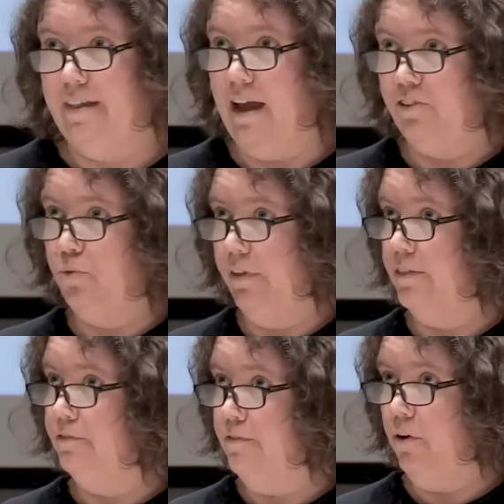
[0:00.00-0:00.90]
that's really
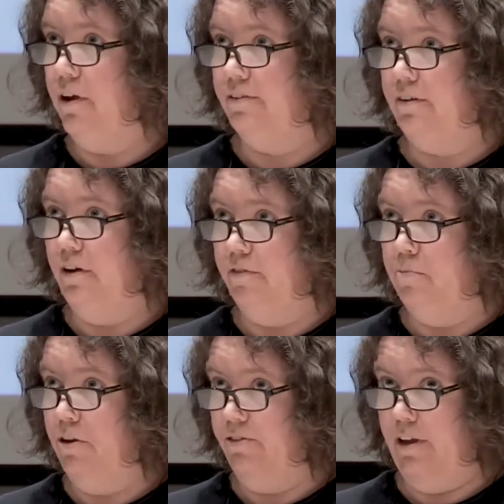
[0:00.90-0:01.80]
the focus of the
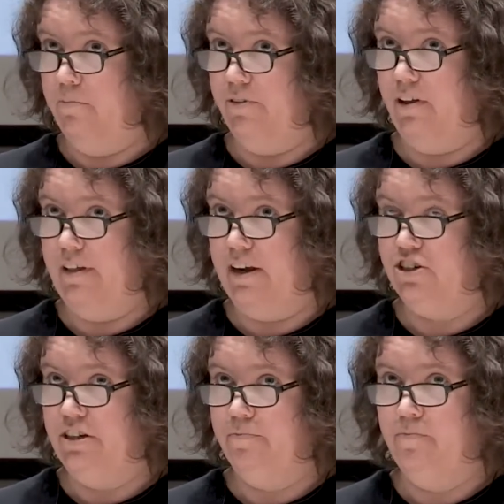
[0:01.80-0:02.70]
museum's
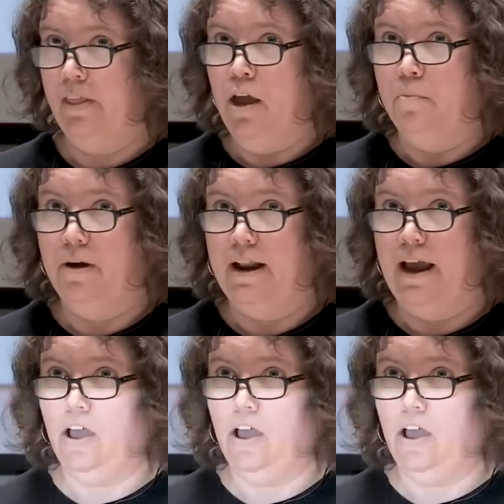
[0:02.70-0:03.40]
collection. But I